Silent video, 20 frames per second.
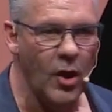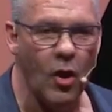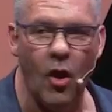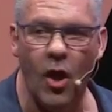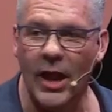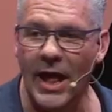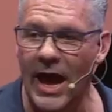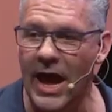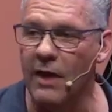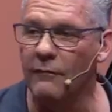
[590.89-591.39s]

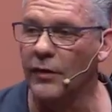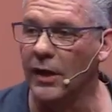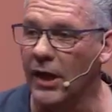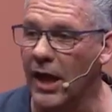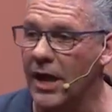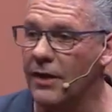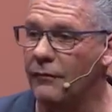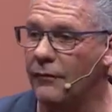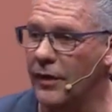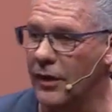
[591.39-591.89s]
We all have
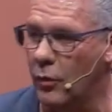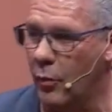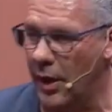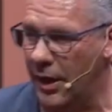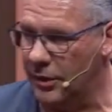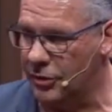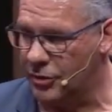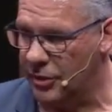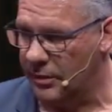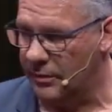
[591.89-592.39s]
a life
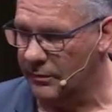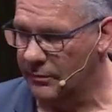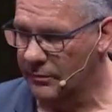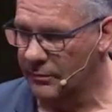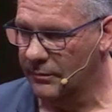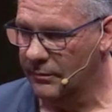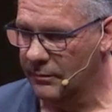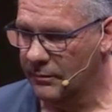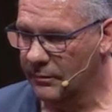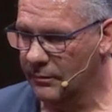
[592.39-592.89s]
equation.
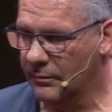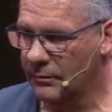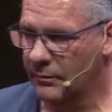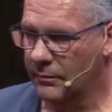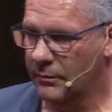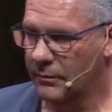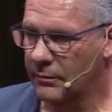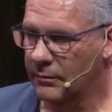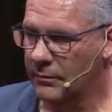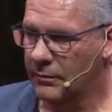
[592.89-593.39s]

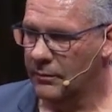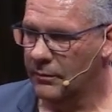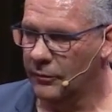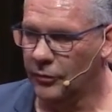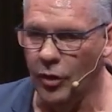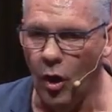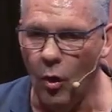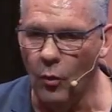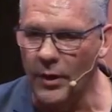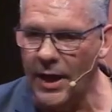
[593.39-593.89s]

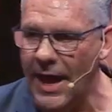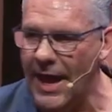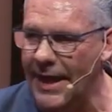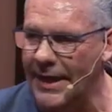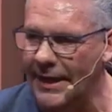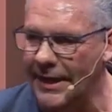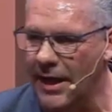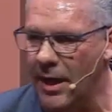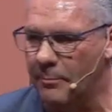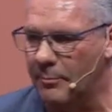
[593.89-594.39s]
Don't
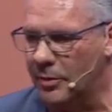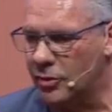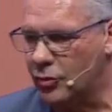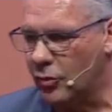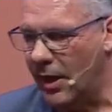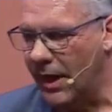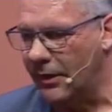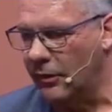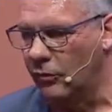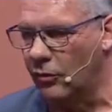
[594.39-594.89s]
add it
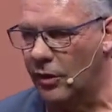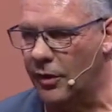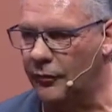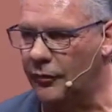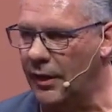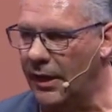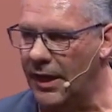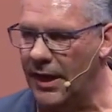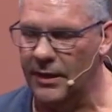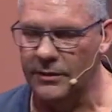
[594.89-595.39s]
up and try to
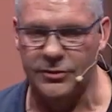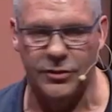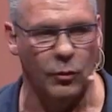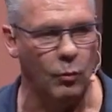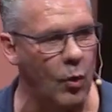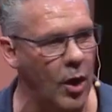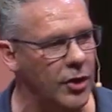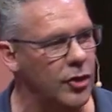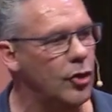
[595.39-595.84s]
look at the answer.